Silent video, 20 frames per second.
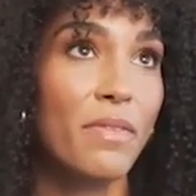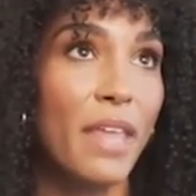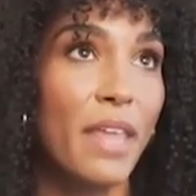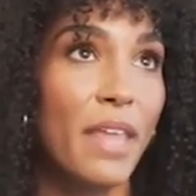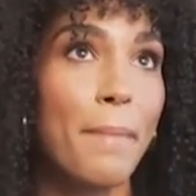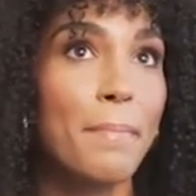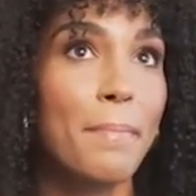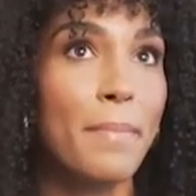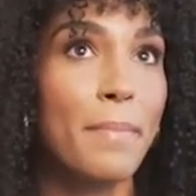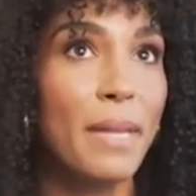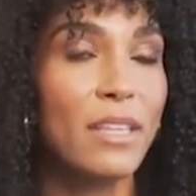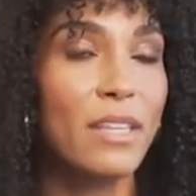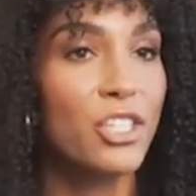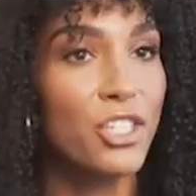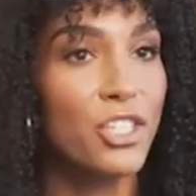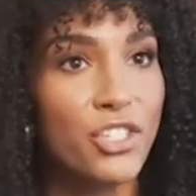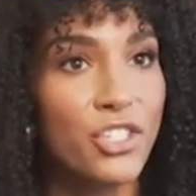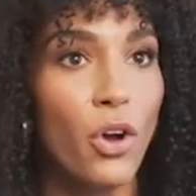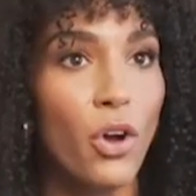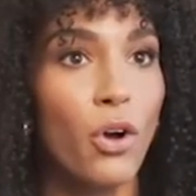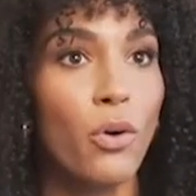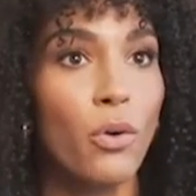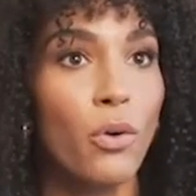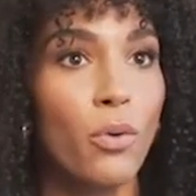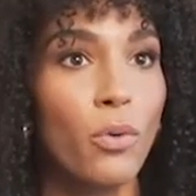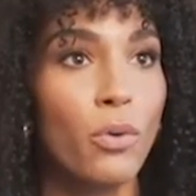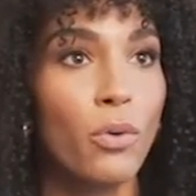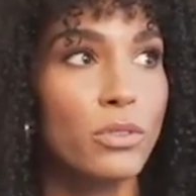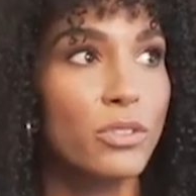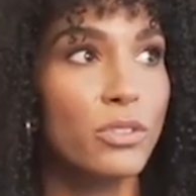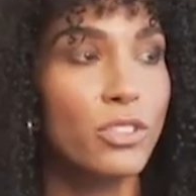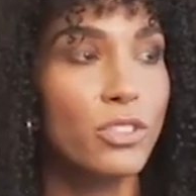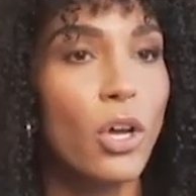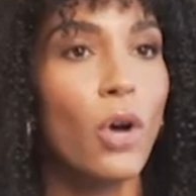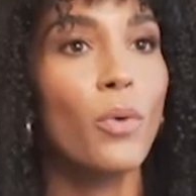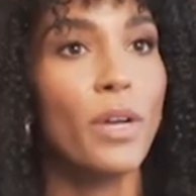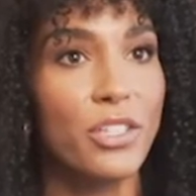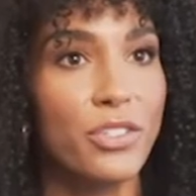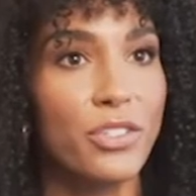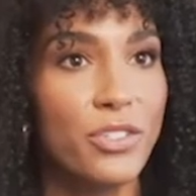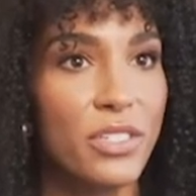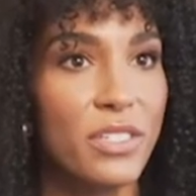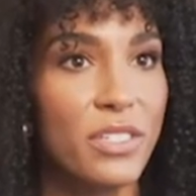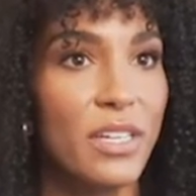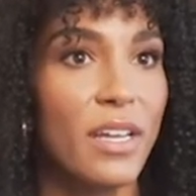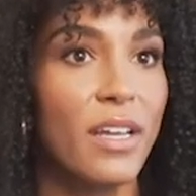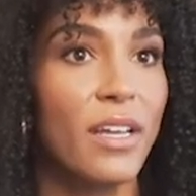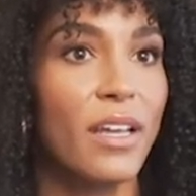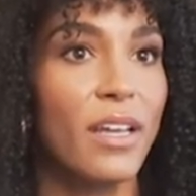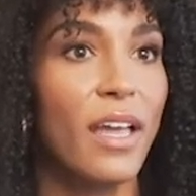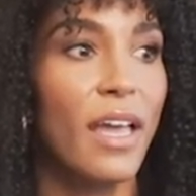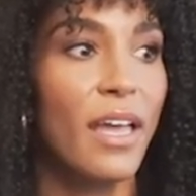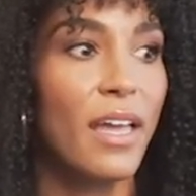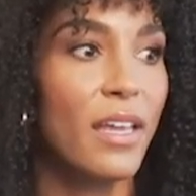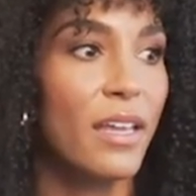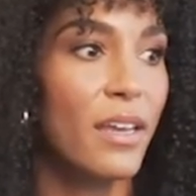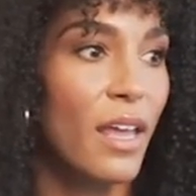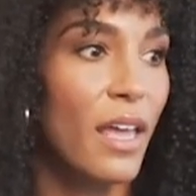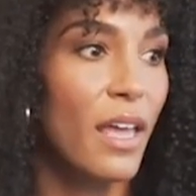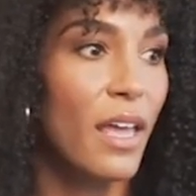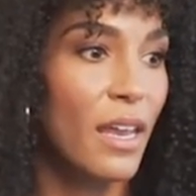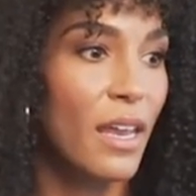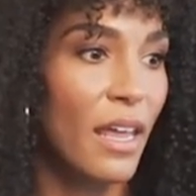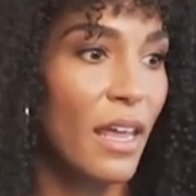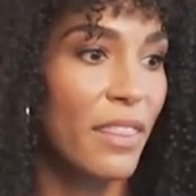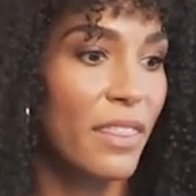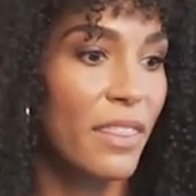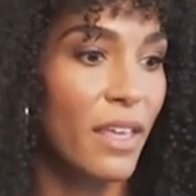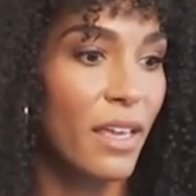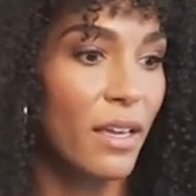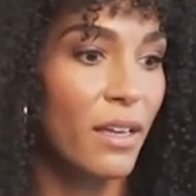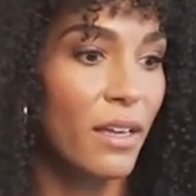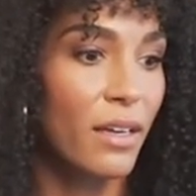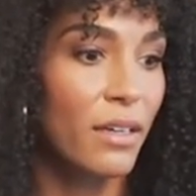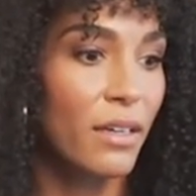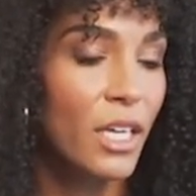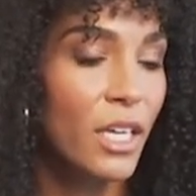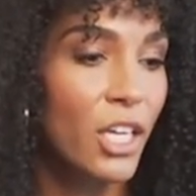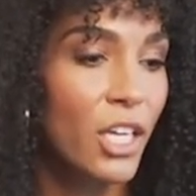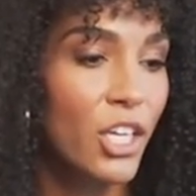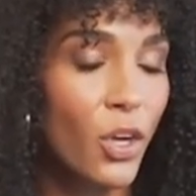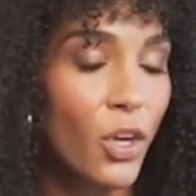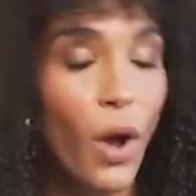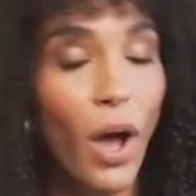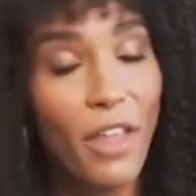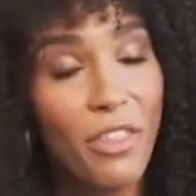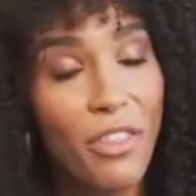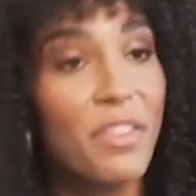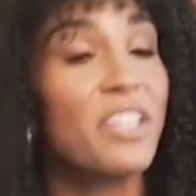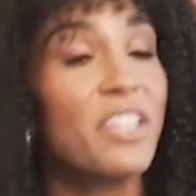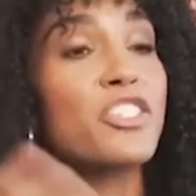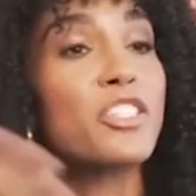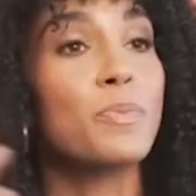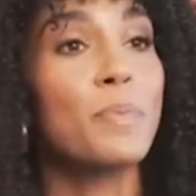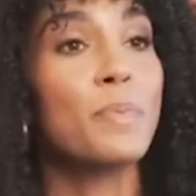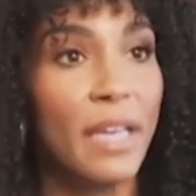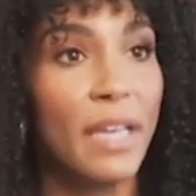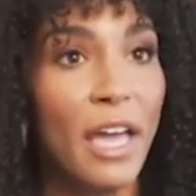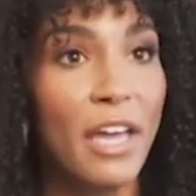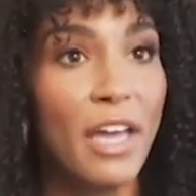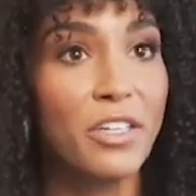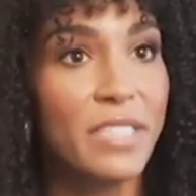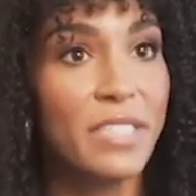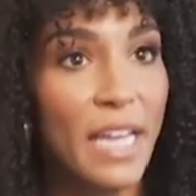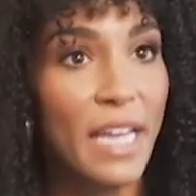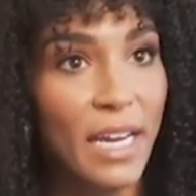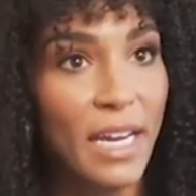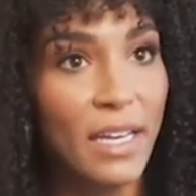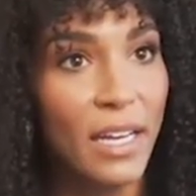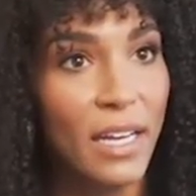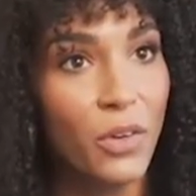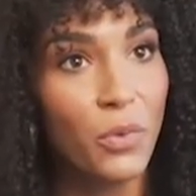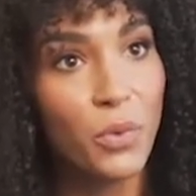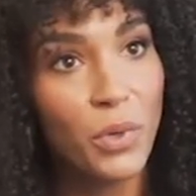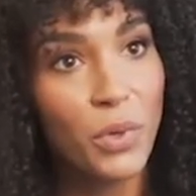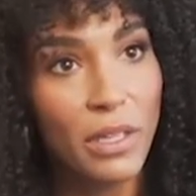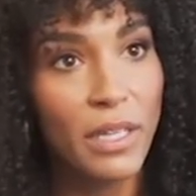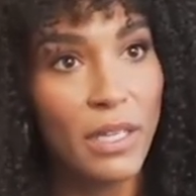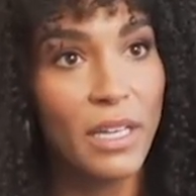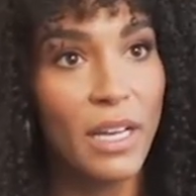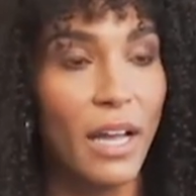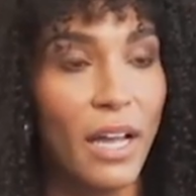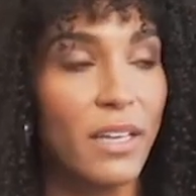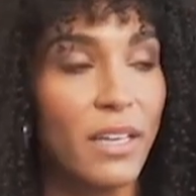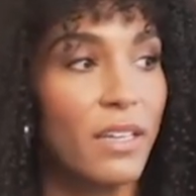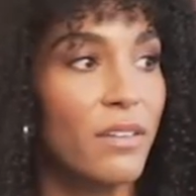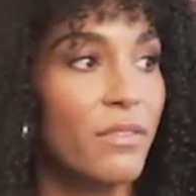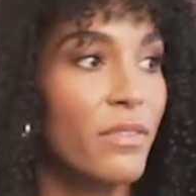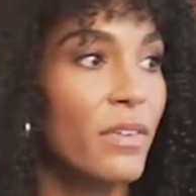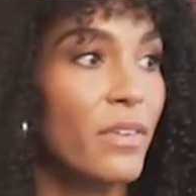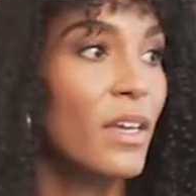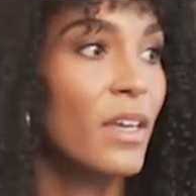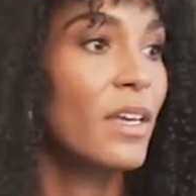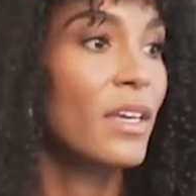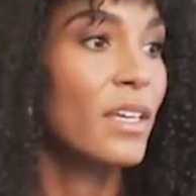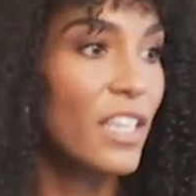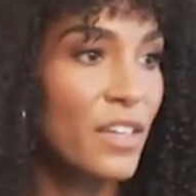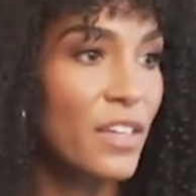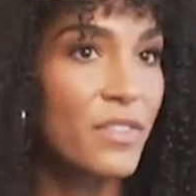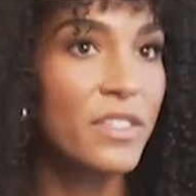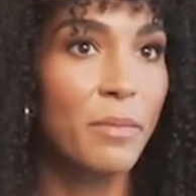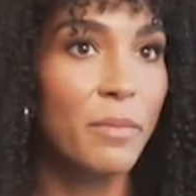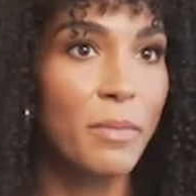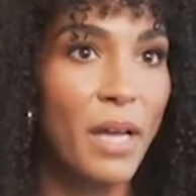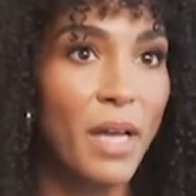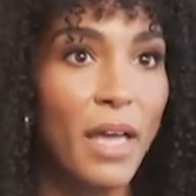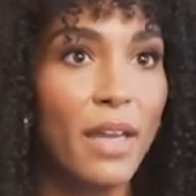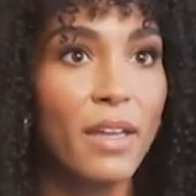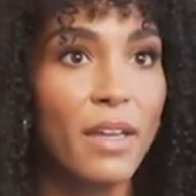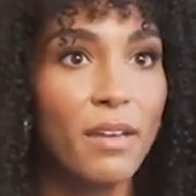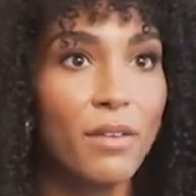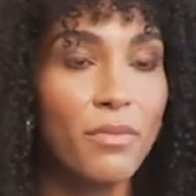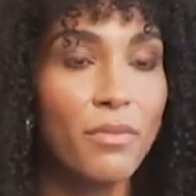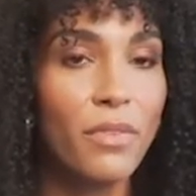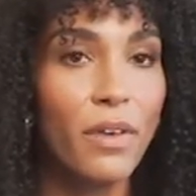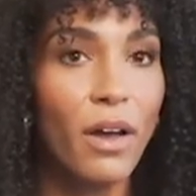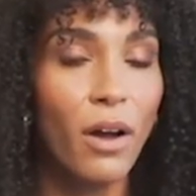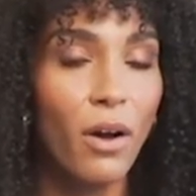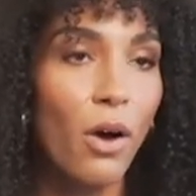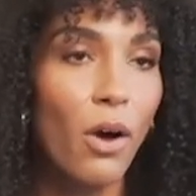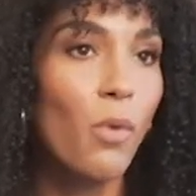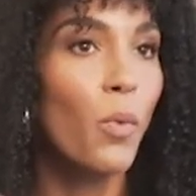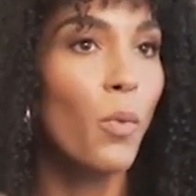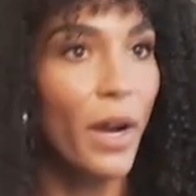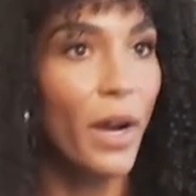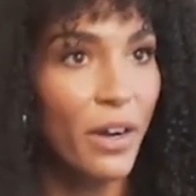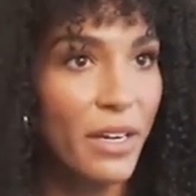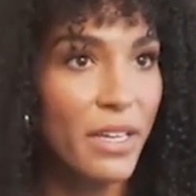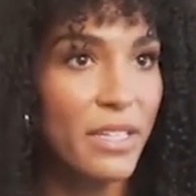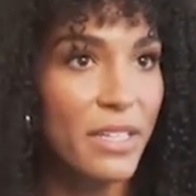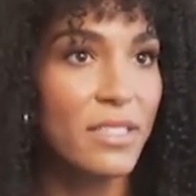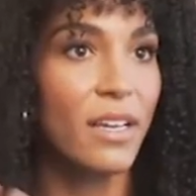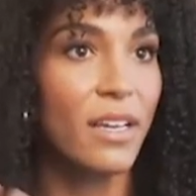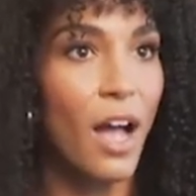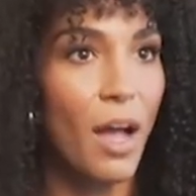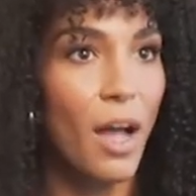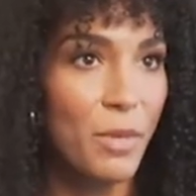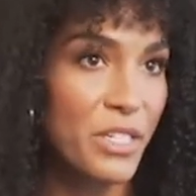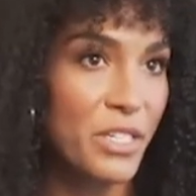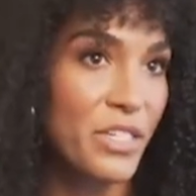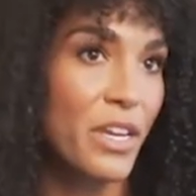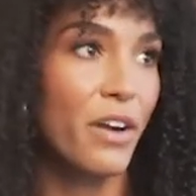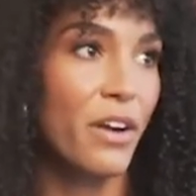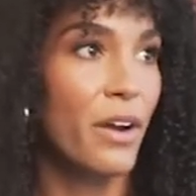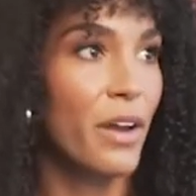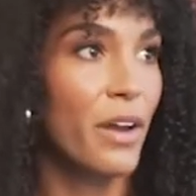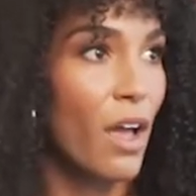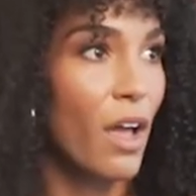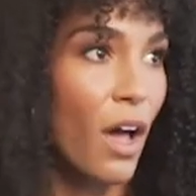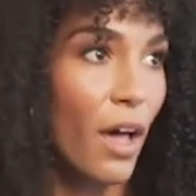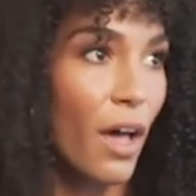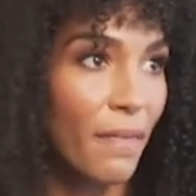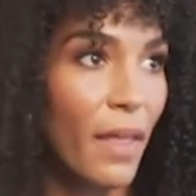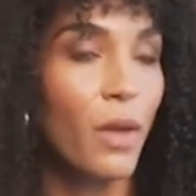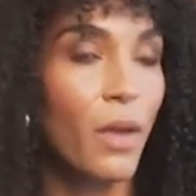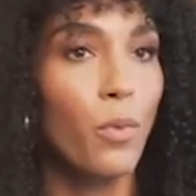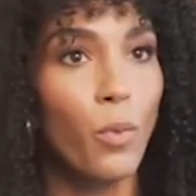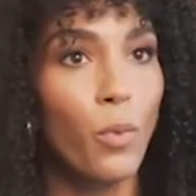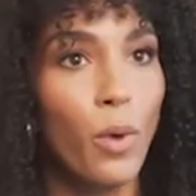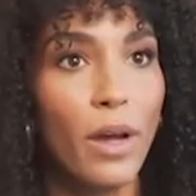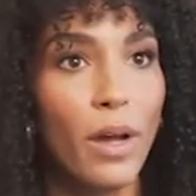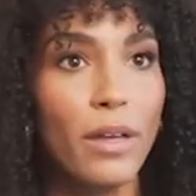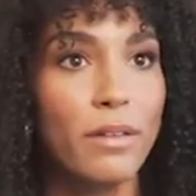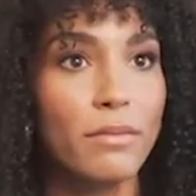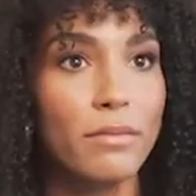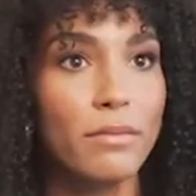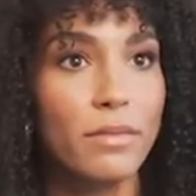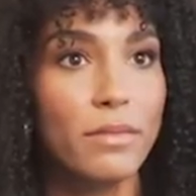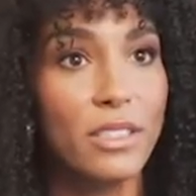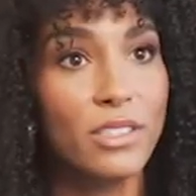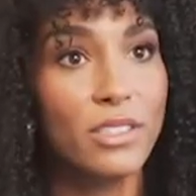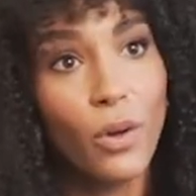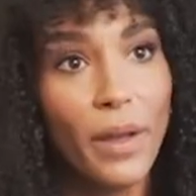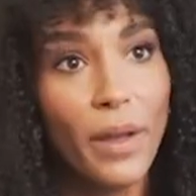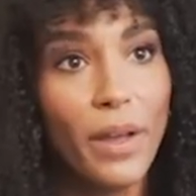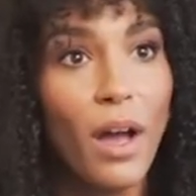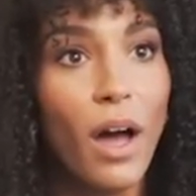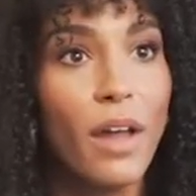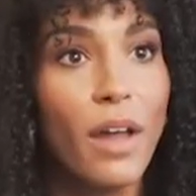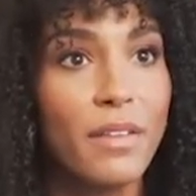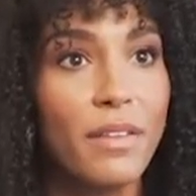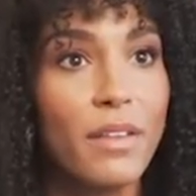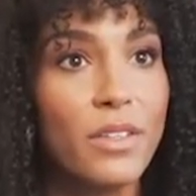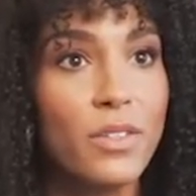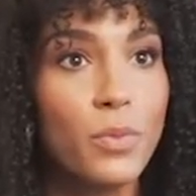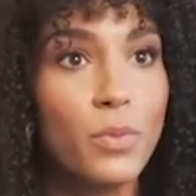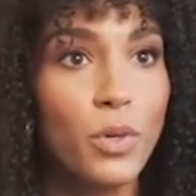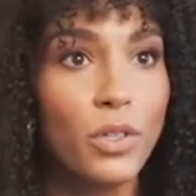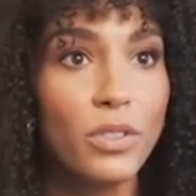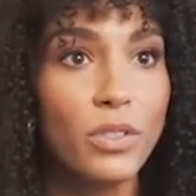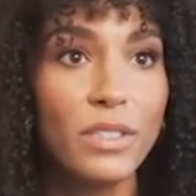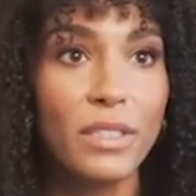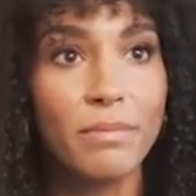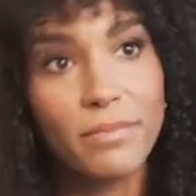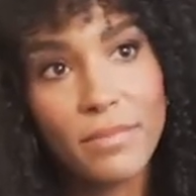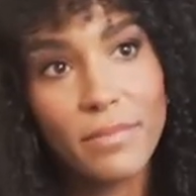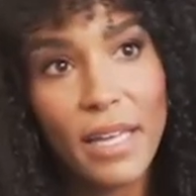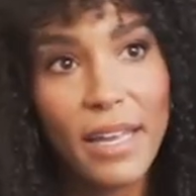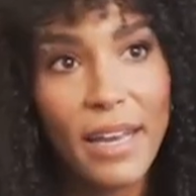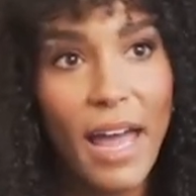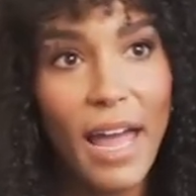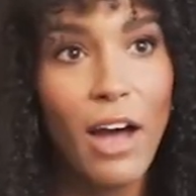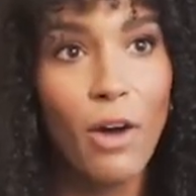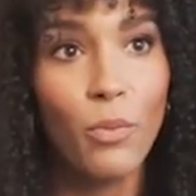that made this show so interesting and and i think you know other than just being entertaining really kind of give some kind of uh, awareness and commentary on like what is going on in this world and and how